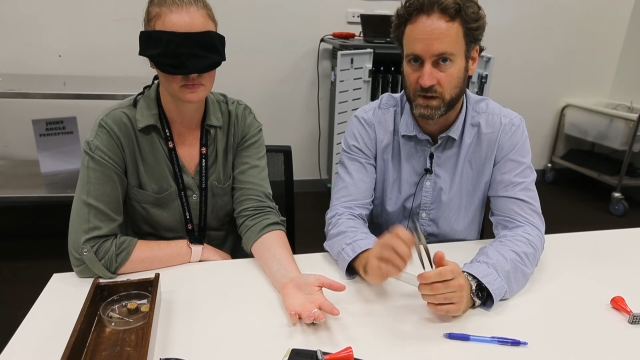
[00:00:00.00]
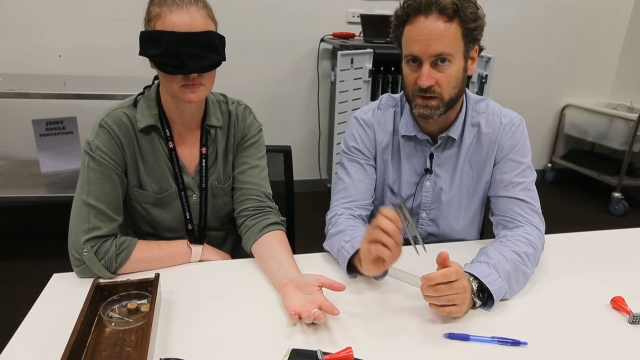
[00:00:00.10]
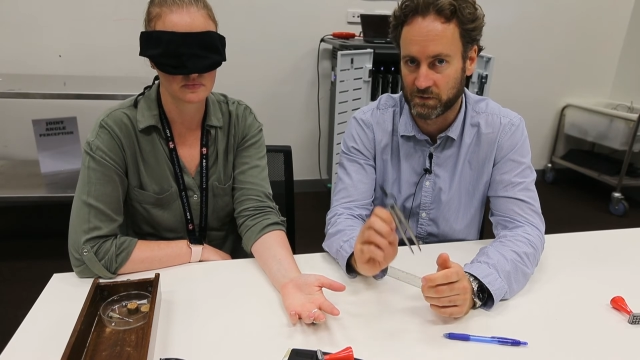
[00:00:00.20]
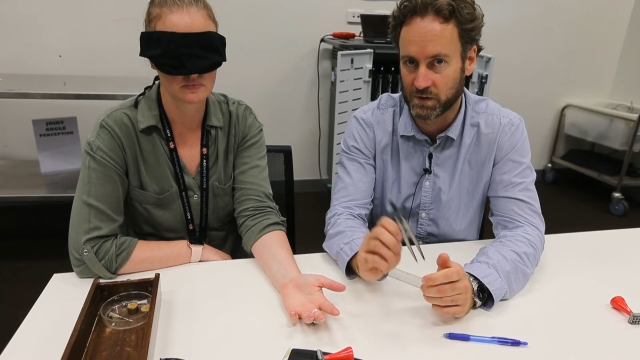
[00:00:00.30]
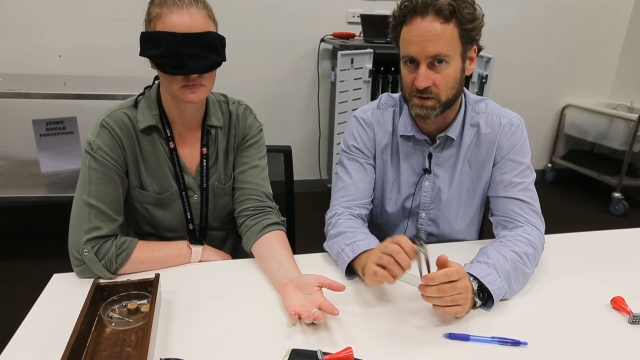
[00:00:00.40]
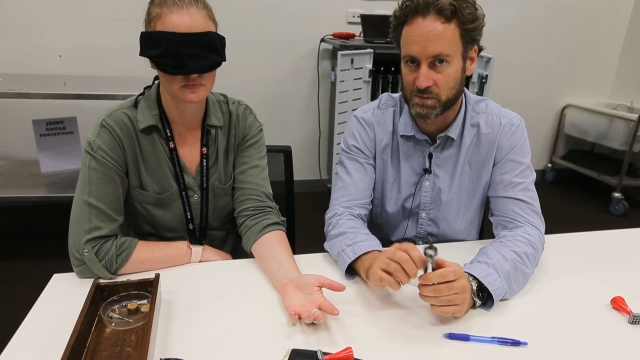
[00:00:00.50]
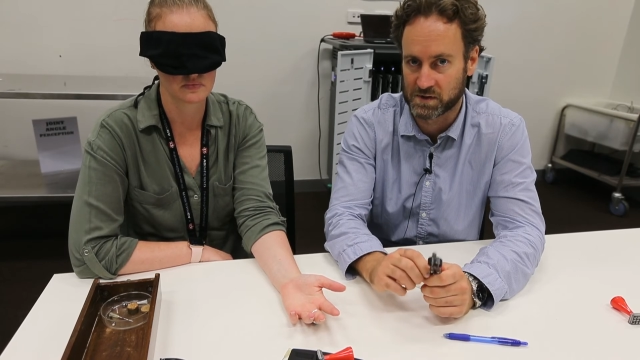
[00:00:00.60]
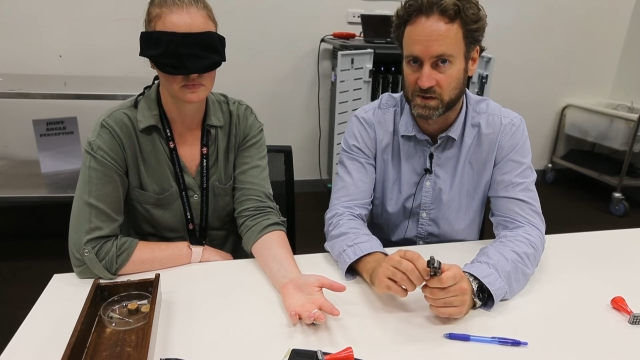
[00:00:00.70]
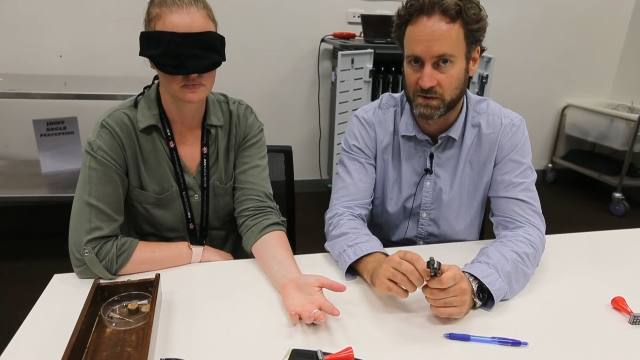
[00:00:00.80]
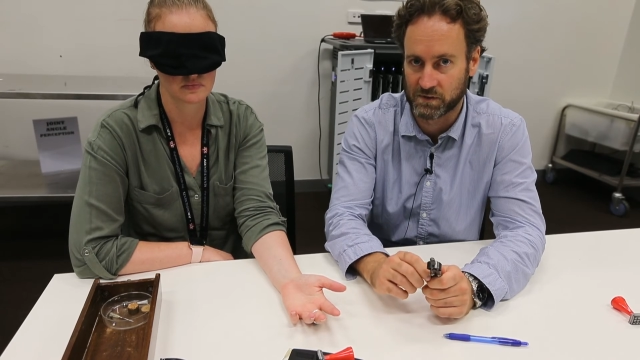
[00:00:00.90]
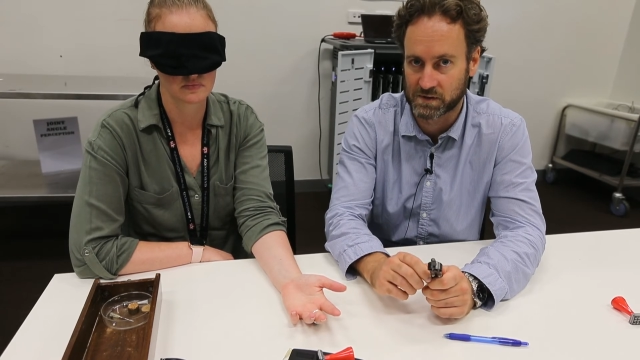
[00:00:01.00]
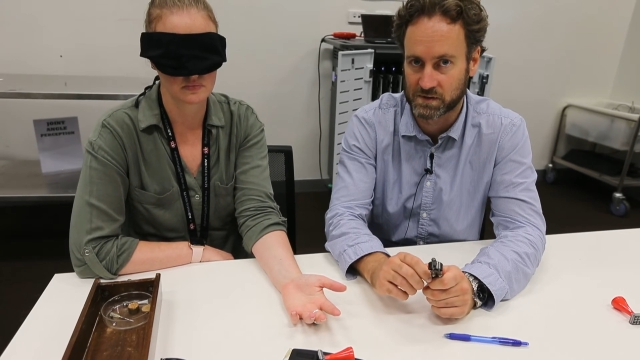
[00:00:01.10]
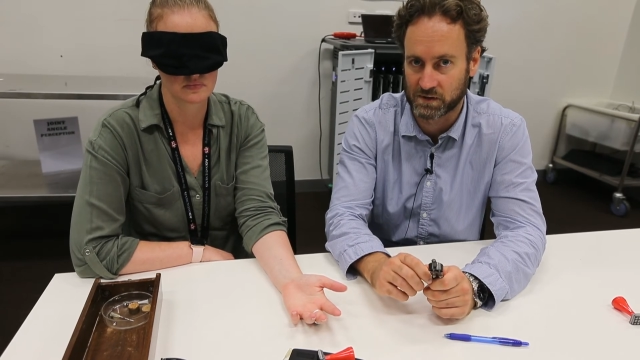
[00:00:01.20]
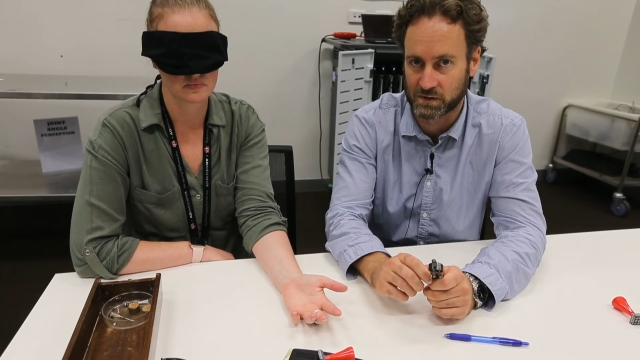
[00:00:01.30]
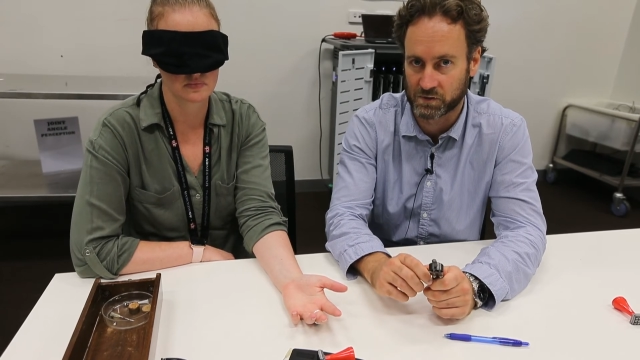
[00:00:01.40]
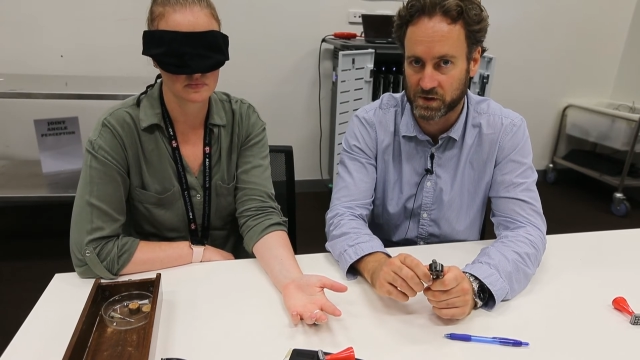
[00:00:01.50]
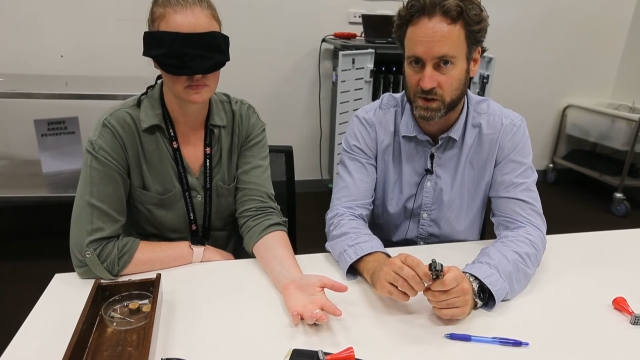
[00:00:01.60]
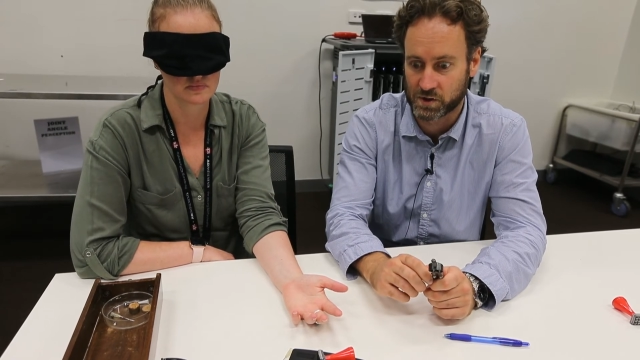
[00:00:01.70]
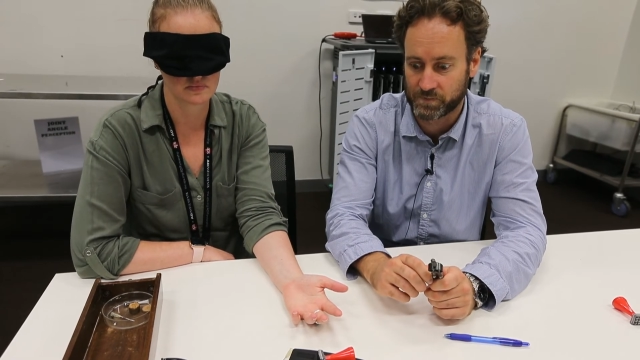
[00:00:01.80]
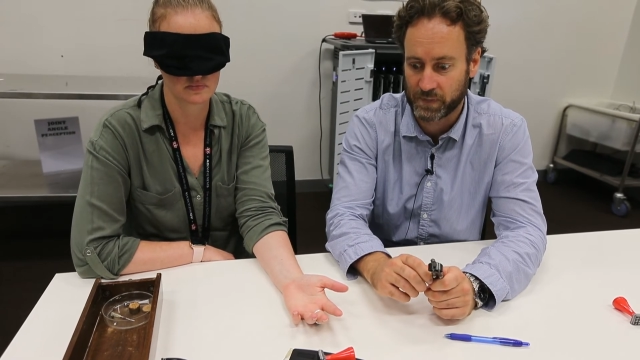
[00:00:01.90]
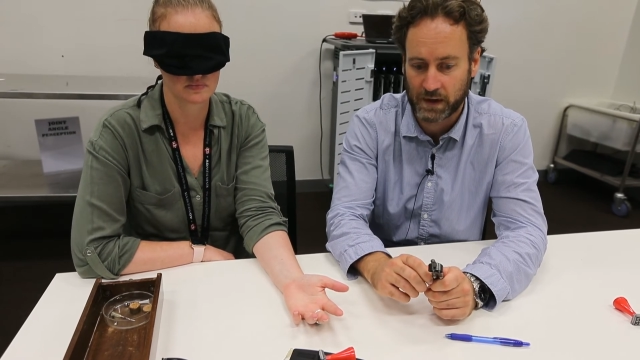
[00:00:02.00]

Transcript: given it's perceived as a single touch.